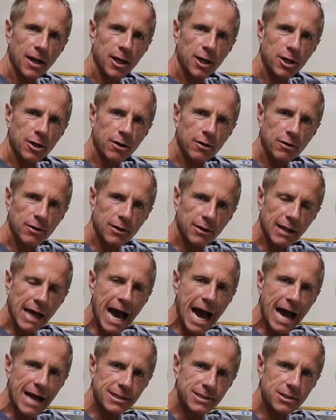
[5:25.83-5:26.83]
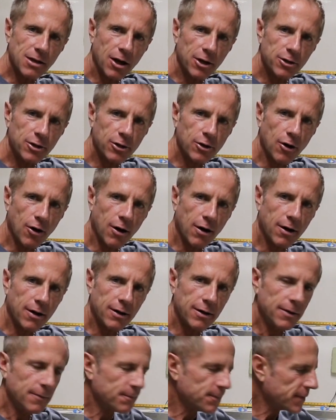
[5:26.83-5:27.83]
your glass on your
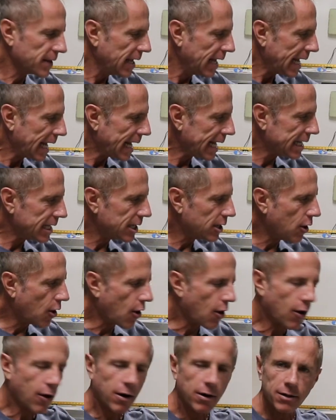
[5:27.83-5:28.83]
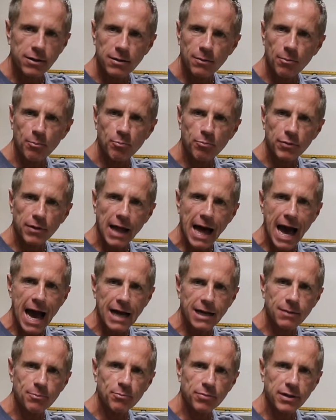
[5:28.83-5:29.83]
car, any hard
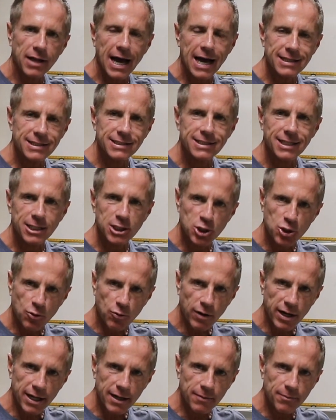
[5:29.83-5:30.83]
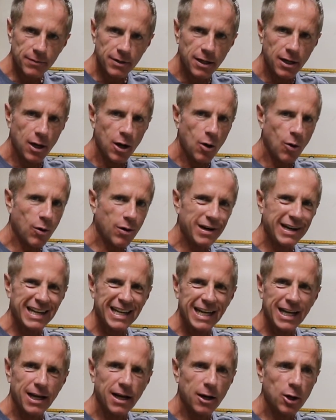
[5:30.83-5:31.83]
black plastic trim, or
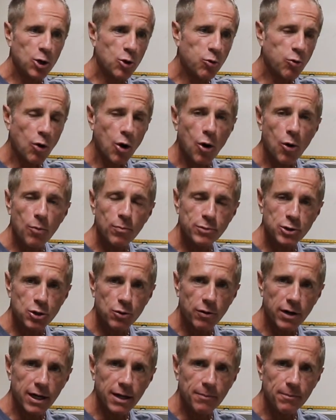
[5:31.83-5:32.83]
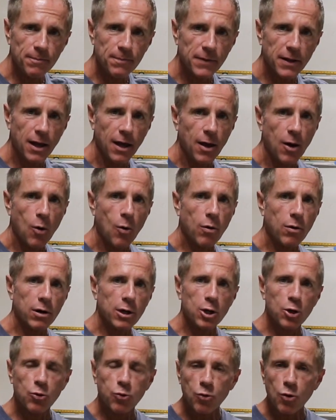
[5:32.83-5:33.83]
any chrome trim, or
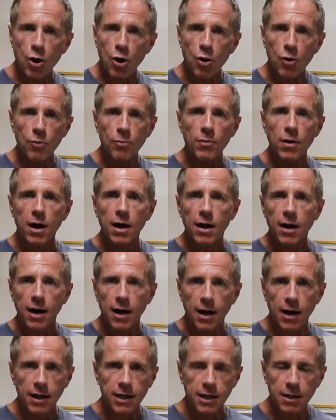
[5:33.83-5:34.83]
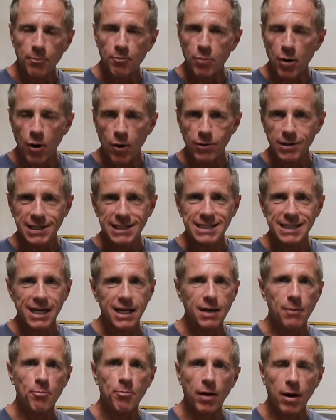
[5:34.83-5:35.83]
chrome components like
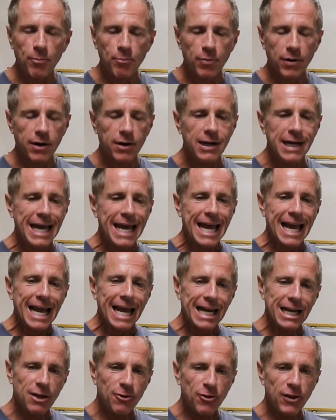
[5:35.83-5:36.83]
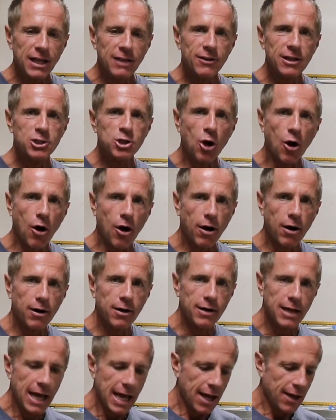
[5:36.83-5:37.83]
a bumper. Anything that's
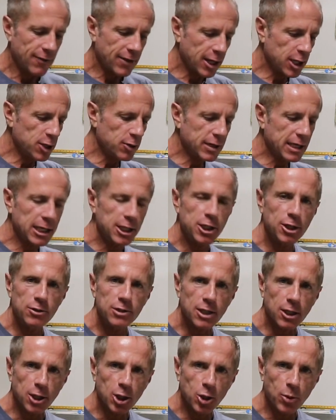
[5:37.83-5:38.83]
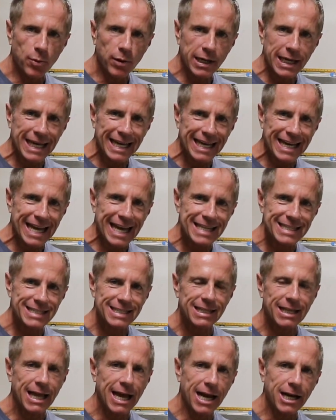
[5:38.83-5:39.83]
hard that you can use a lubricant and
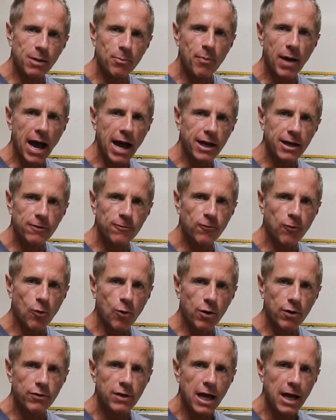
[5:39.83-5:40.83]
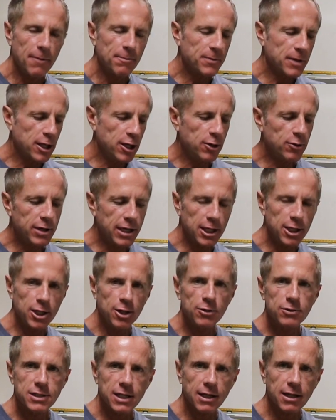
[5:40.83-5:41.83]
slide it back and forth, you can
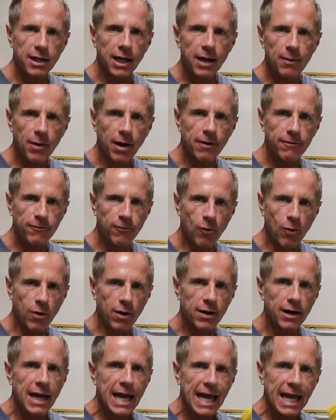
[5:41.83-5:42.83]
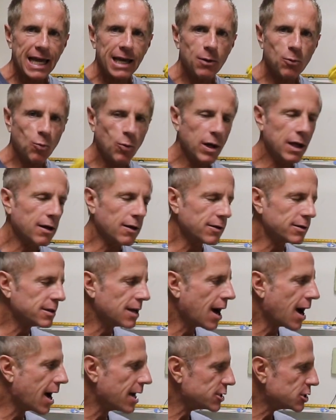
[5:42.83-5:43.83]
use the clay bar for. It will
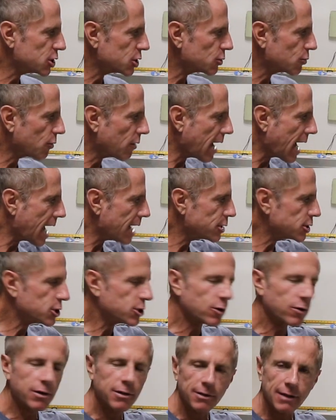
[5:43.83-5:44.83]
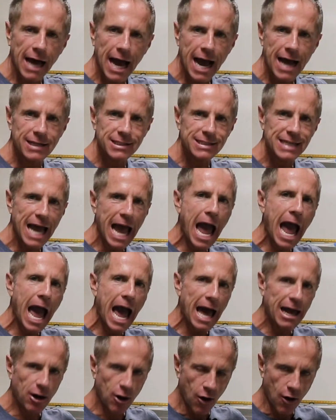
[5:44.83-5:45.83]
not scratch your glass
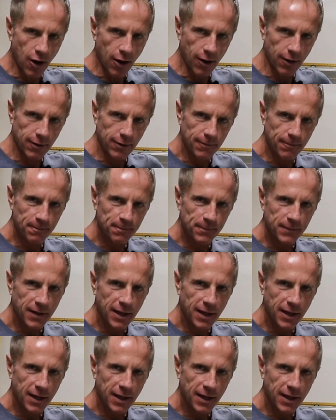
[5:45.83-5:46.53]
at all,